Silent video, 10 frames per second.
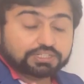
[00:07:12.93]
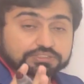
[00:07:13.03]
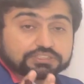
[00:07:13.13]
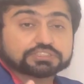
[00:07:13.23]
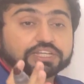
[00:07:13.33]

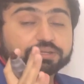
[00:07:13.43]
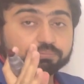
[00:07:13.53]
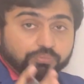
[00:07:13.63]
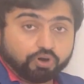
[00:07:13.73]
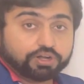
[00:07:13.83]
This is an
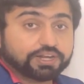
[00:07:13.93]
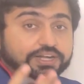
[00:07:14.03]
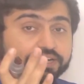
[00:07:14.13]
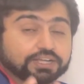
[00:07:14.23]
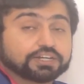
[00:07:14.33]
important
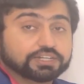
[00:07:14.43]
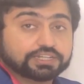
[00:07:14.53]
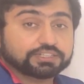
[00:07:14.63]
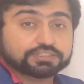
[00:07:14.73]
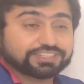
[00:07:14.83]
and a
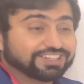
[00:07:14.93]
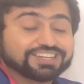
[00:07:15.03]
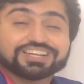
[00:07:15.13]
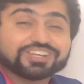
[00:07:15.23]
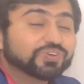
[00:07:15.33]
critical thing.
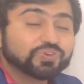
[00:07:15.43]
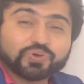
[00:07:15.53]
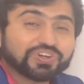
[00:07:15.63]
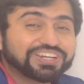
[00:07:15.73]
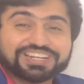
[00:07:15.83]
You
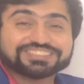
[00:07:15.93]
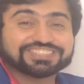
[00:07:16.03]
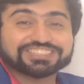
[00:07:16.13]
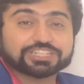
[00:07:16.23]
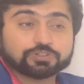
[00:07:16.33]
don't need a
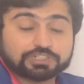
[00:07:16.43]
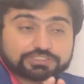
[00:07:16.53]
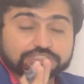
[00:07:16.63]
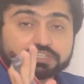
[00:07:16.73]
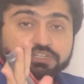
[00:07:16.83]
change
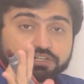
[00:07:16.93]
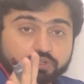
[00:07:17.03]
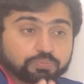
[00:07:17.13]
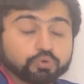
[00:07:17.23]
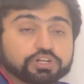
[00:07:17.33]
request
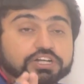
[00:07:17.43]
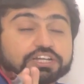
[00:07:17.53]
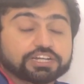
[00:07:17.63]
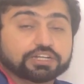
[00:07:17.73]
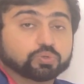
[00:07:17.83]
to put it
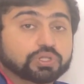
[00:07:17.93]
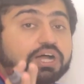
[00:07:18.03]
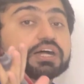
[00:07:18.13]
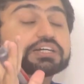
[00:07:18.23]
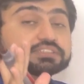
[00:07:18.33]
into the
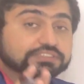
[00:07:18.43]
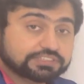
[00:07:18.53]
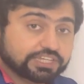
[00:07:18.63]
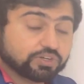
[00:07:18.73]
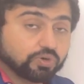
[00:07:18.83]

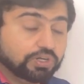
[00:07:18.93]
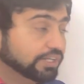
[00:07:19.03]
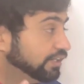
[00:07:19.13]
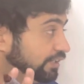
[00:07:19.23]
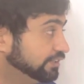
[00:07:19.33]

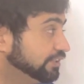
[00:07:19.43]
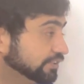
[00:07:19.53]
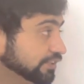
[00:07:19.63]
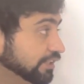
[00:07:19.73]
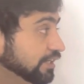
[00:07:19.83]
stakeholder
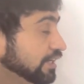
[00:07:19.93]
register.